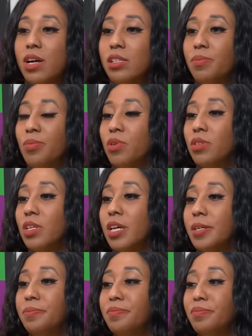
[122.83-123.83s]
support
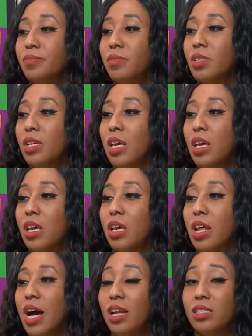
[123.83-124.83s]
that.
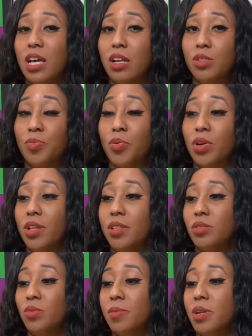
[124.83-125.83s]
And honestly, I don't support any of
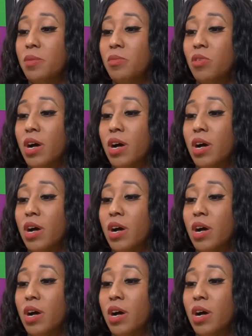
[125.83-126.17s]
these women anymore.